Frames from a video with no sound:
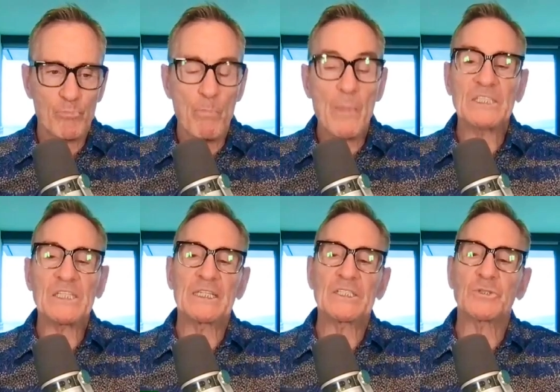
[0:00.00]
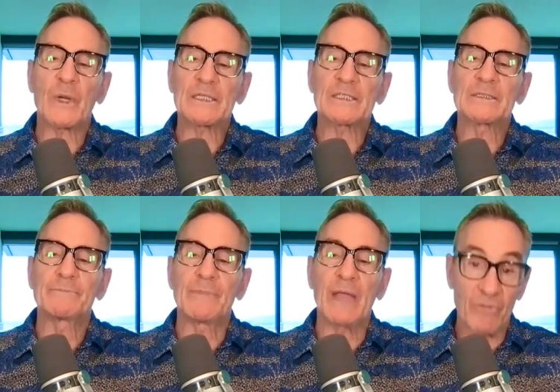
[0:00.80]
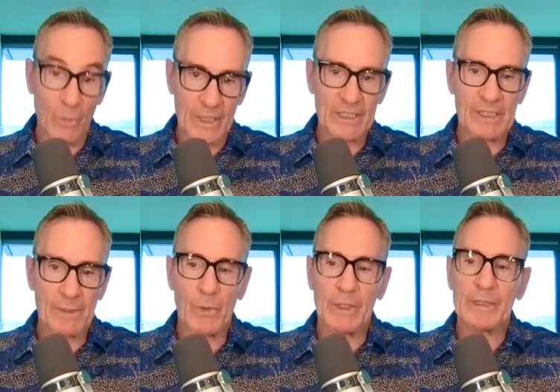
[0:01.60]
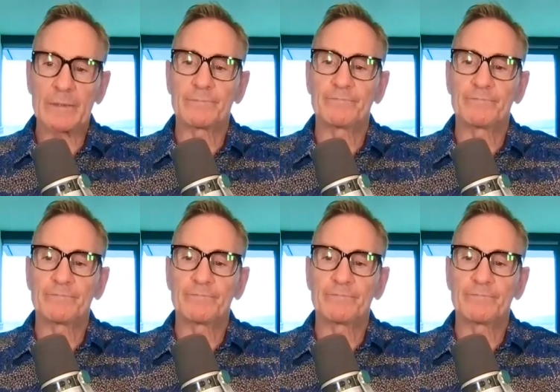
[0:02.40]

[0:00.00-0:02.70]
Messiness strikes everyone at some point.